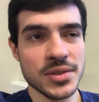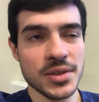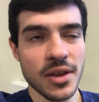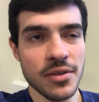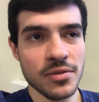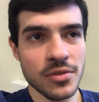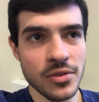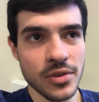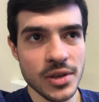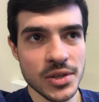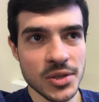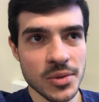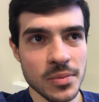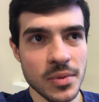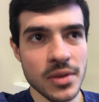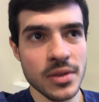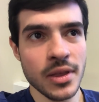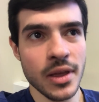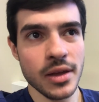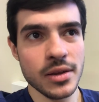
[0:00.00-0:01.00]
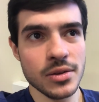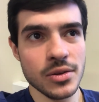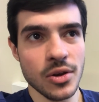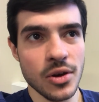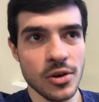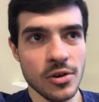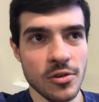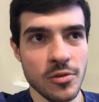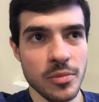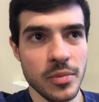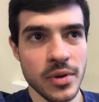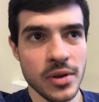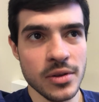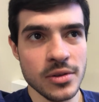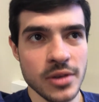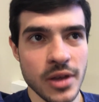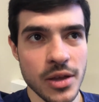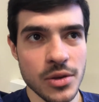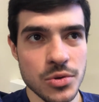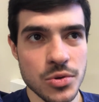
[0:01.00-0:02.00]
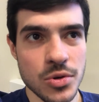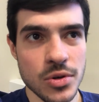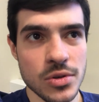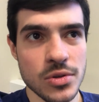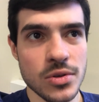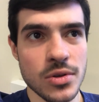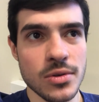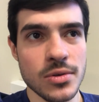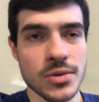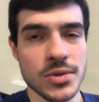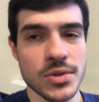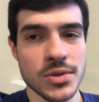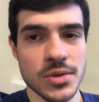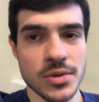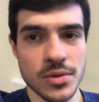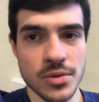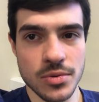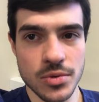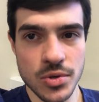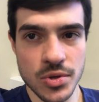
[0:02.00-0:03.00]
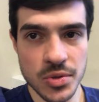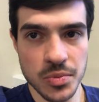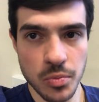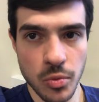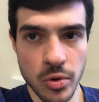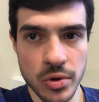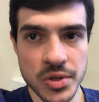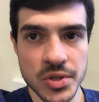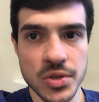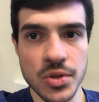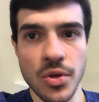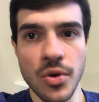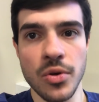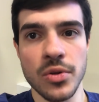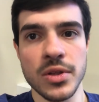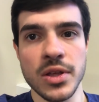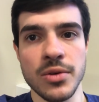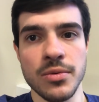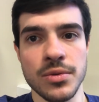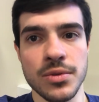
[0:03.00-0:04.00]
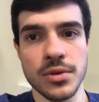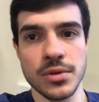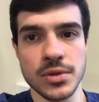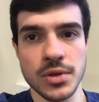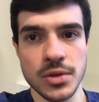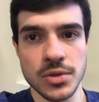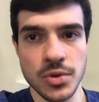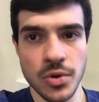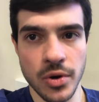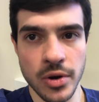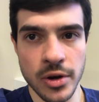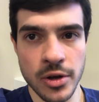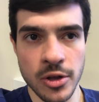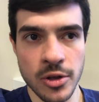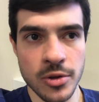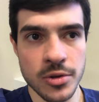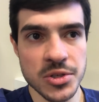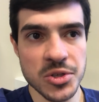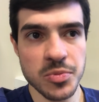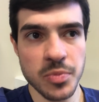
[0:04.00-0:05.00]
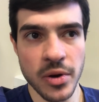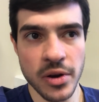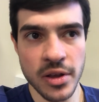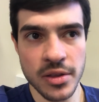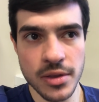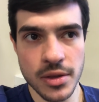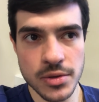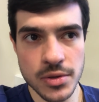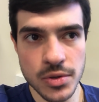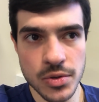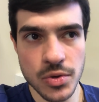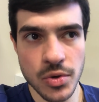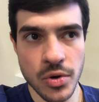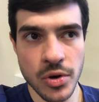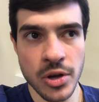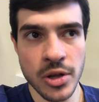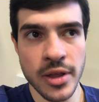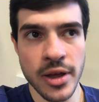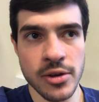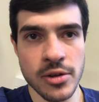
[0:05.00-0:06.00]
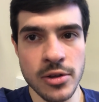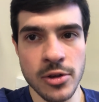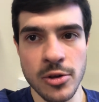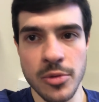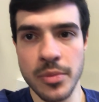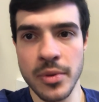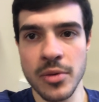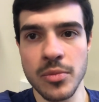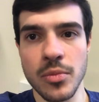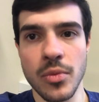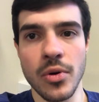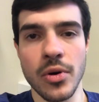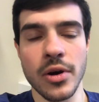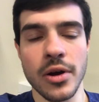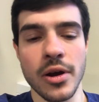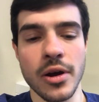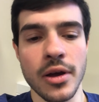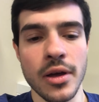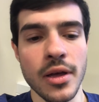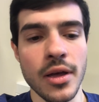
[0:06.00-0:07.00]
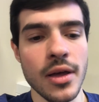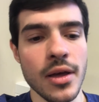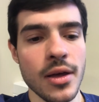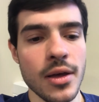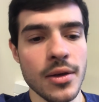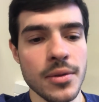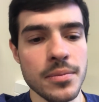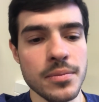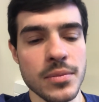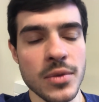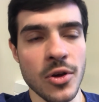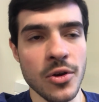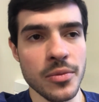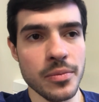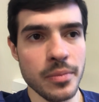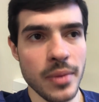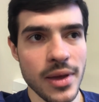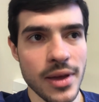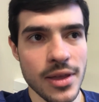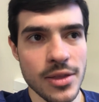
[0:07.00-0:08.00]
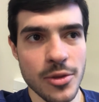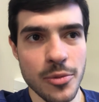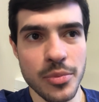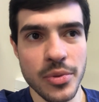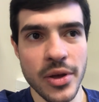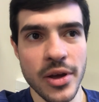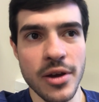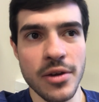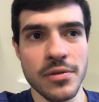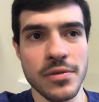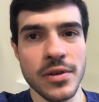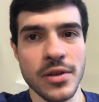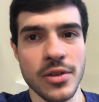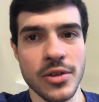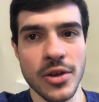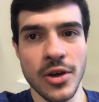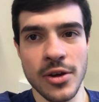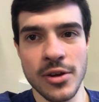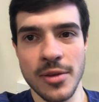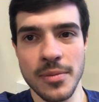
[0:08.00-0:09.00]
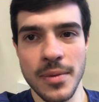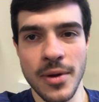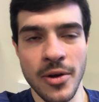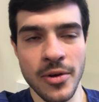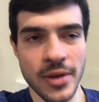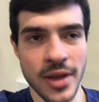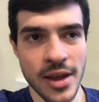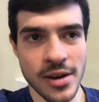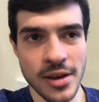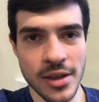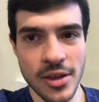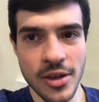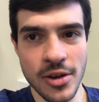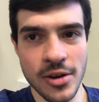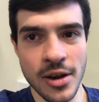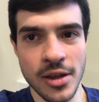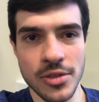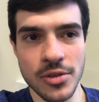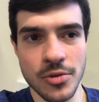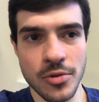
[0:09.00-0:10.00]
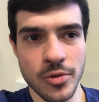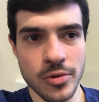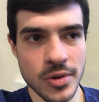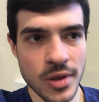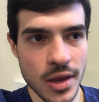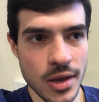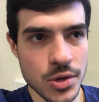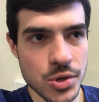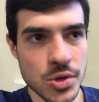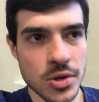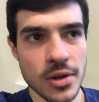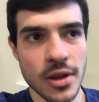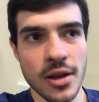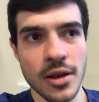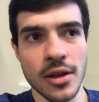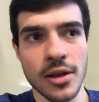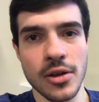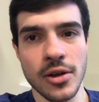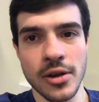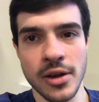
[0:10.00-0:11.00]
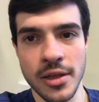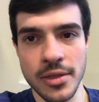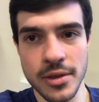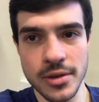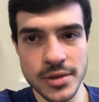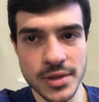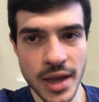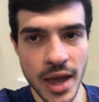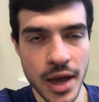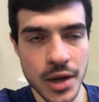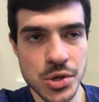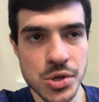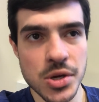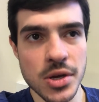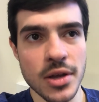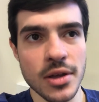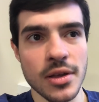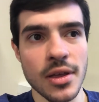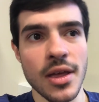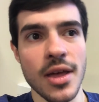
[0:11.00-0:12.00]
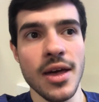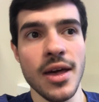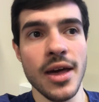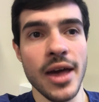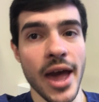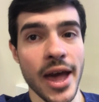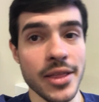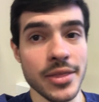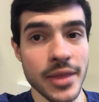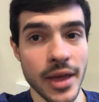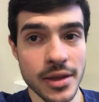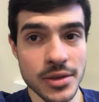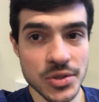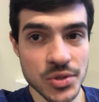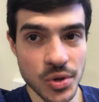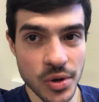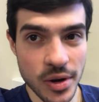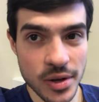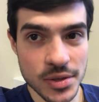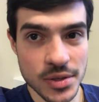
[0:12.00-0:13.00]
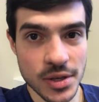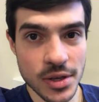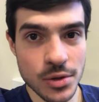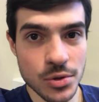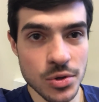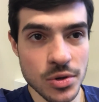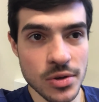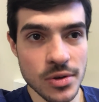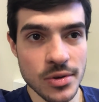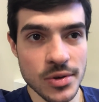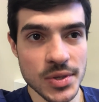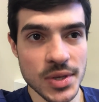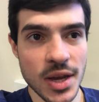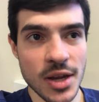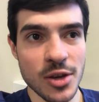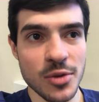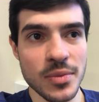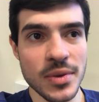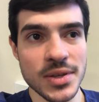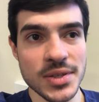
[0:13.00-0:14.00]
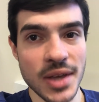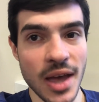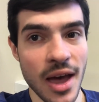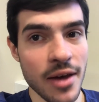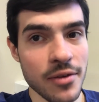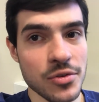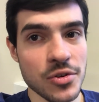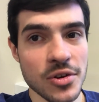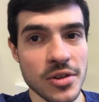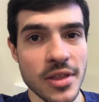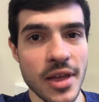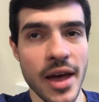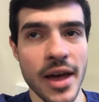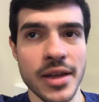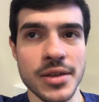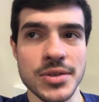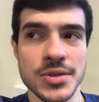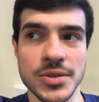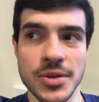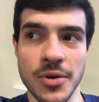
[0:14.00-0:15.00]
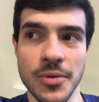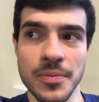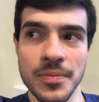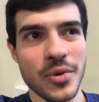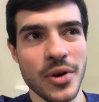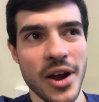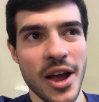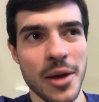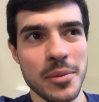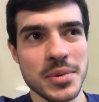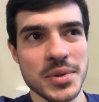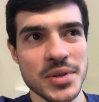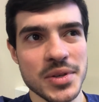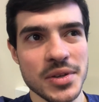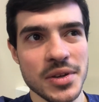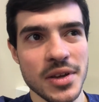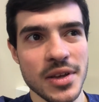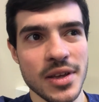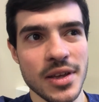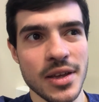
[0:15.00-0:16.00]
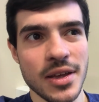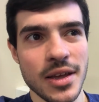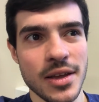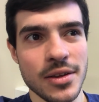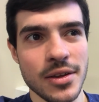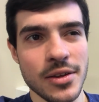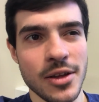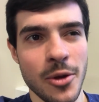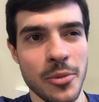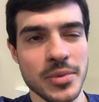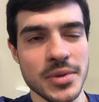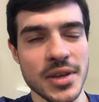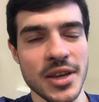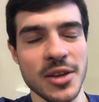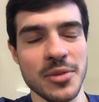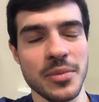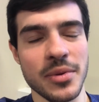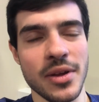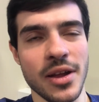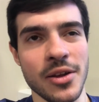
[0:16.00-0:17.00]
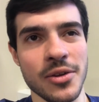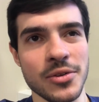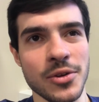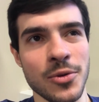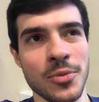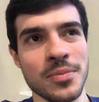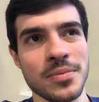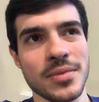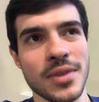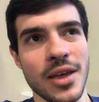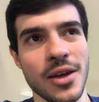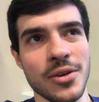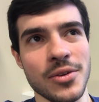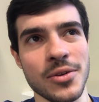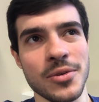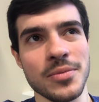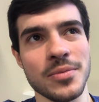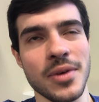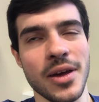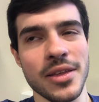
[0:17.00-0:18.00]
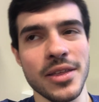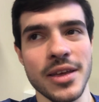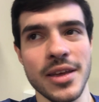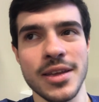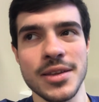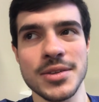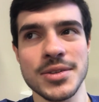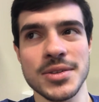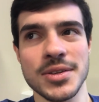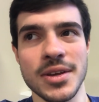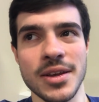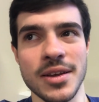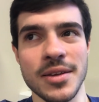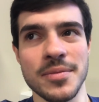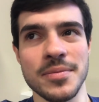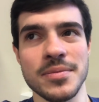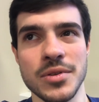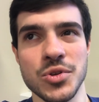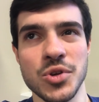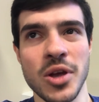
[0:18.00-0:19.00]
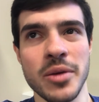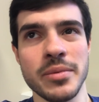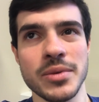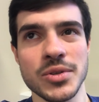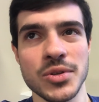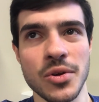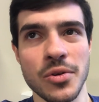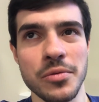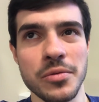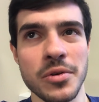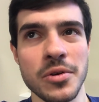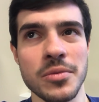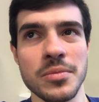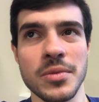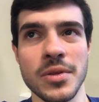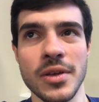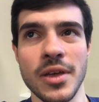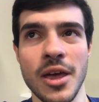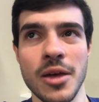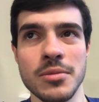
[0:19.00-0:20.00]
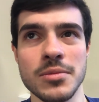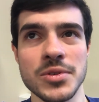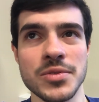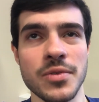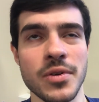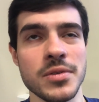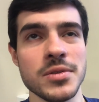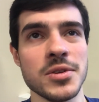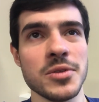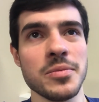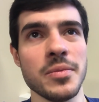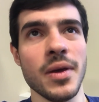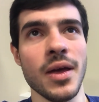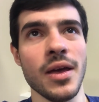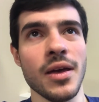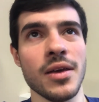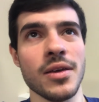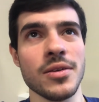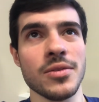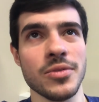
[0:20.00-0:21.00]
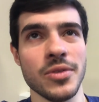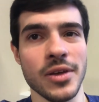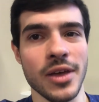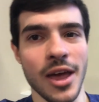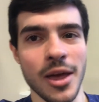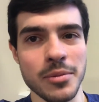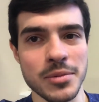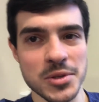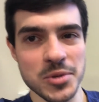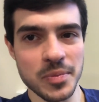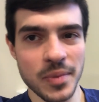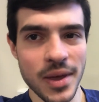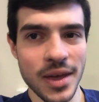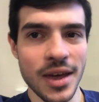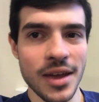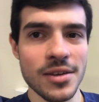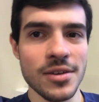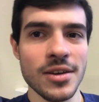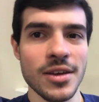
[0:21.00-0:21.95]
definitely something that could have been introduced just more slowly with the tutorial, spreading the tutorial out a little bit more, making the player feel good about getting good at the rotation, getting good at the dashing, and then starting to introduce enemies after that. So perhaps in an update, but I don't know. I think it's the jam is over. The game was fun to make. The game is made.